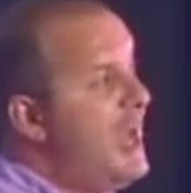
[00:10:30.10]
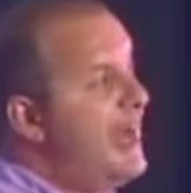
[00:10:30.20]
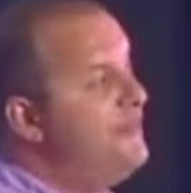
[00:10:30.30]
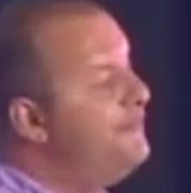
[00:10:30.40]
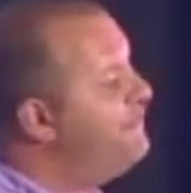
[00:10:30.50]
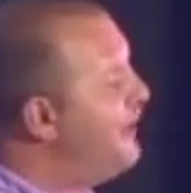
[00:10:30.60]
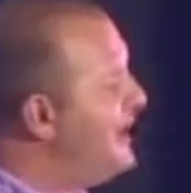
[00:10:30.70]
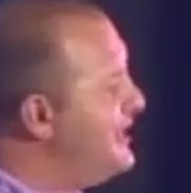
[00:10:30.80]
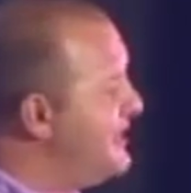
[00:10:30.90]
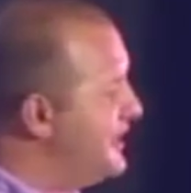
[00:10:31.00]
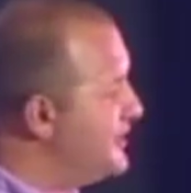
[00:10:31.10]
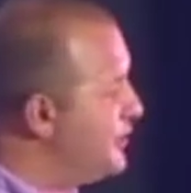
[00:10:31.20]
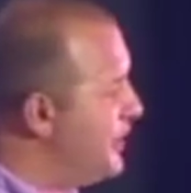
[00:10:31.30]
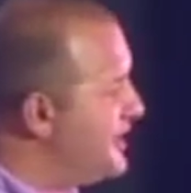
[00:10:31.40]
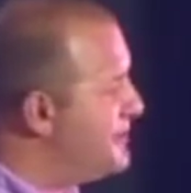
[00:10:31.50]
And the findings
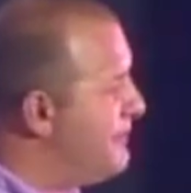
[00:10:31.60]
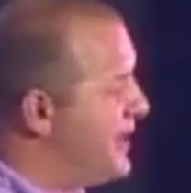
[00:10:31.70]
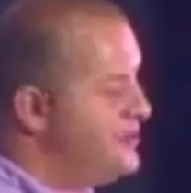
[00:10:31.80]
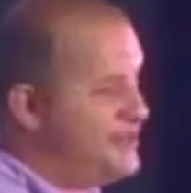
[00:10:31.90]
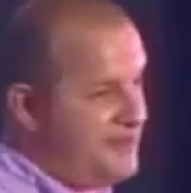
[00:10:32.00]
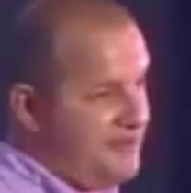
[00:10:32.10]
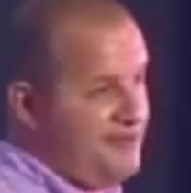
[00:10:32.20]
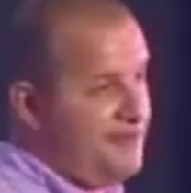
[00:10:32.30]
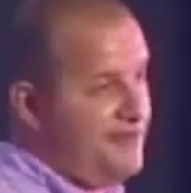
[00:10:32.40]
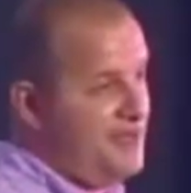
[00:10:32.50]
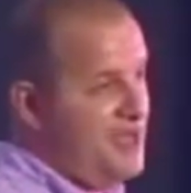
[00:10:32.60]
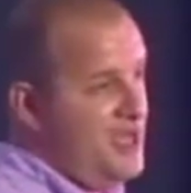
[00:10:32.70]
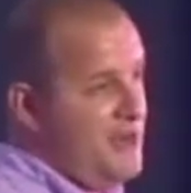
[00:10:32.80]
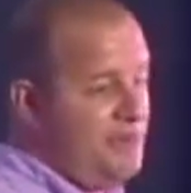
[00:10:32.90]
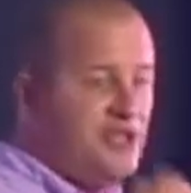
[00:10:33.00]
were explosive.
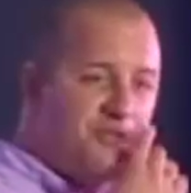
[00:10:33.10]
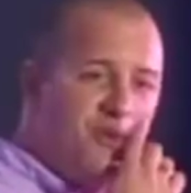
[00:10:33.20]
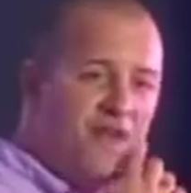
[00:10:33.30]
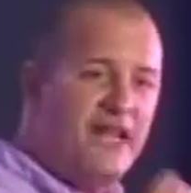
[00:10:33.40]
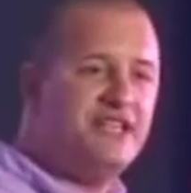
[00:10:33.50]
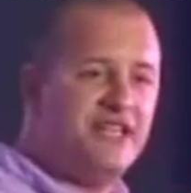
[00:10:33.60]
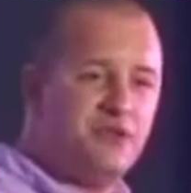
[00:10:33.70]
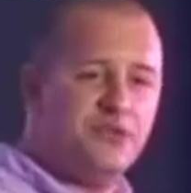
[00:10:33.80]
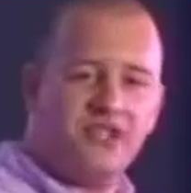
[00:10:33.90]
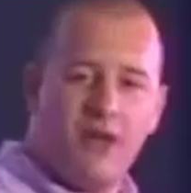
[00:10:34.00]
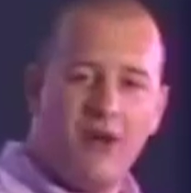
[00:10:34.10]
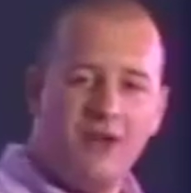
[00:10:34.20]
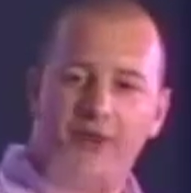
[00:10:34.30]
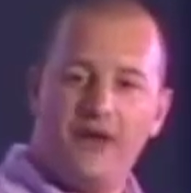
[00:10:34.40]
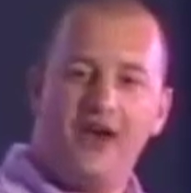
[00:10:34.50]
Because what they did was they
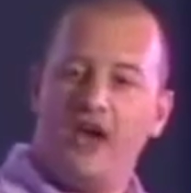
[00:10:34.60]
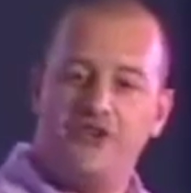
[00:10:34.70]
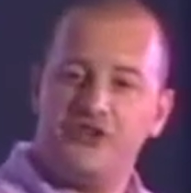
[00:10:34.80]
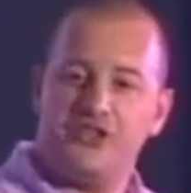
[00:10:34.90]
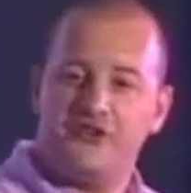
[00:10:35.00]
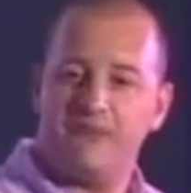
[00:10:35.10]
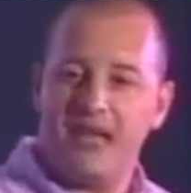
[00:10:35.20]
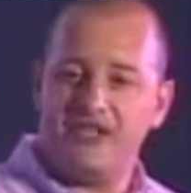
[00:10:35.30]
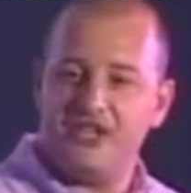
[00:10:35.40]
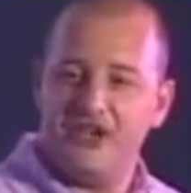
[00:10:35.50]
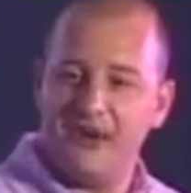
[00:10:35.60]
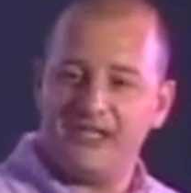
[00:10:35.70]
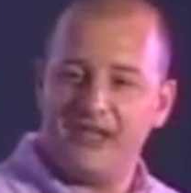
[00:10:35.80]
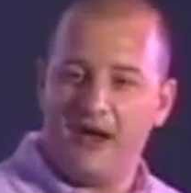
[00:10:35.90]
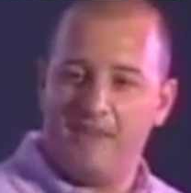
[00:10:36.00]
went around hundreds of major
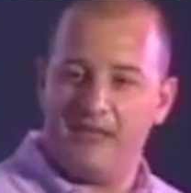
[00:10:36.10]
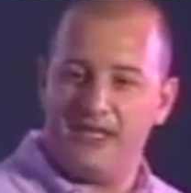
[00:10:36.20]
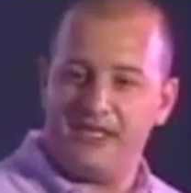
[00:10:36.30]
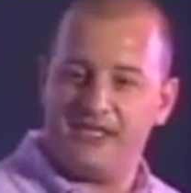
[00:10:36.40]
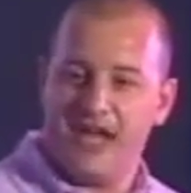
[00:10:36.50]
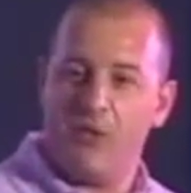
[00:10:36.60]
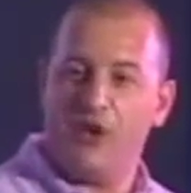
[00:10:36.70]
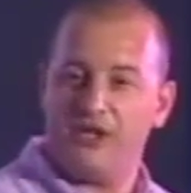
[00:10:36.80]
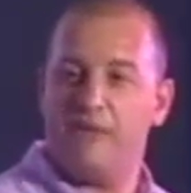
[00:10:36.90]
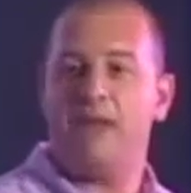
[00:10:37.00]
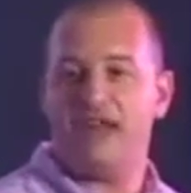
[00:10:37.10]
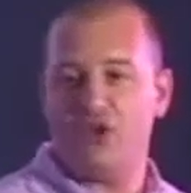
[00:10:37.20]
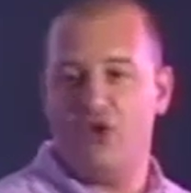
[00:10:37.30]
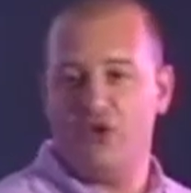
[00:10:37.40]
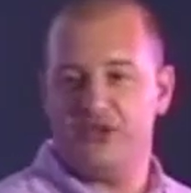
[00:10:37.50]
US companies saying, what are the
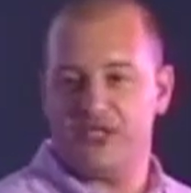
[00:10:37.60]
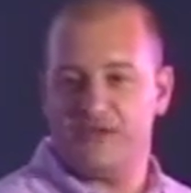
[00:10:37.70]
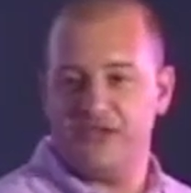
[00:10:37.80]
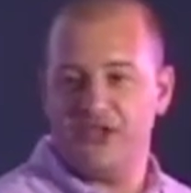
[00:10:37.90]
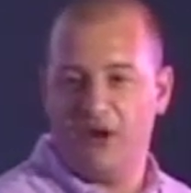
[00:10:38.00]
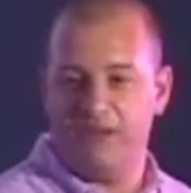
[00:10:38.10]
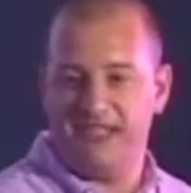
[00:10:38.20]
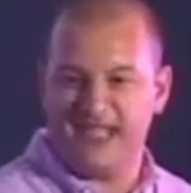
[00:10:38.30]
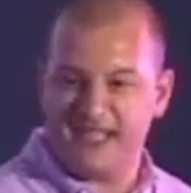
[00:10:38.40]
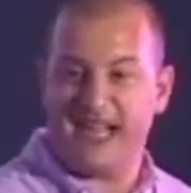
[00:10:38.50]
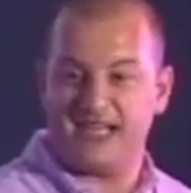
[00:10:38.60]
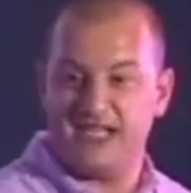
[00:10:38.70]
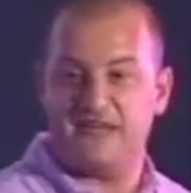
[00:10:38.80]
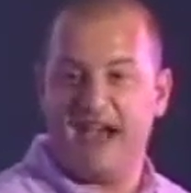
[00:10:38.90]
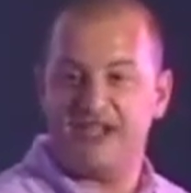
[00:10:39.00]
main causes for job
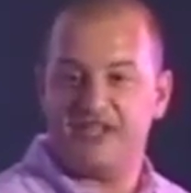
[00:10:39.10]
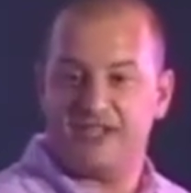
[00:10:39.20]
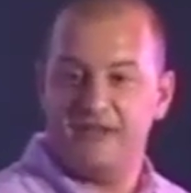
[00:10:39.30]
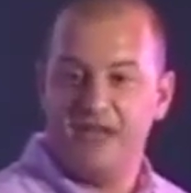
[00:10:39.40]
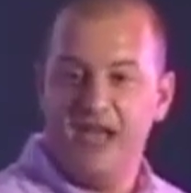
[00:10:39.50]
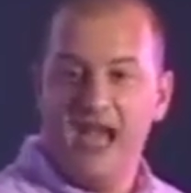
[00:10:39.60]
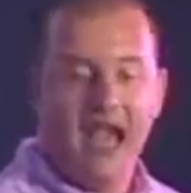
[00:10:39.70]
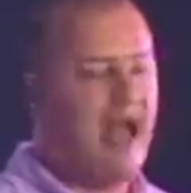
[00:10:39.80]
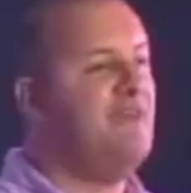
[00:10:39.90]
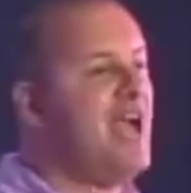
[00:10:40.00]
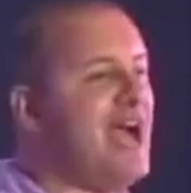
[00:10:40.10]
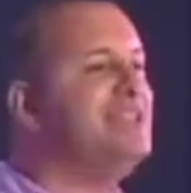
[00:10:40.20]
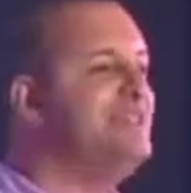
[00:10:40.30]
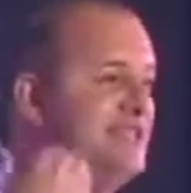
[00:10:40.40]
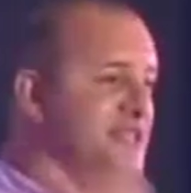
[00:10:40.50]
dissatisfaction? And they
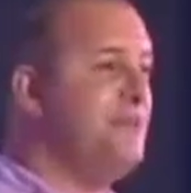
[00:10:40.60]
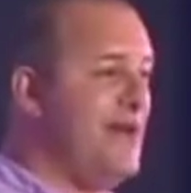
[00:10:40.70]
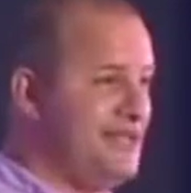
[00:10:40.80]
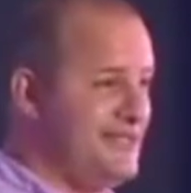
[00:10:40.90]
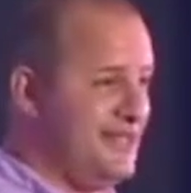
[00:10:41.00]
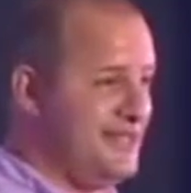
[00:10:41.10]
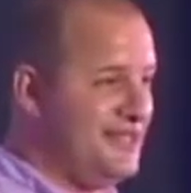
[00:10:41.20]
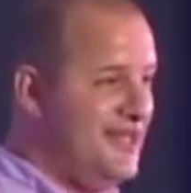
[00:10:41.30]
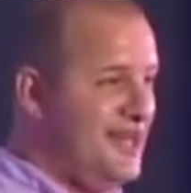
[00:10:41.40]
anticipated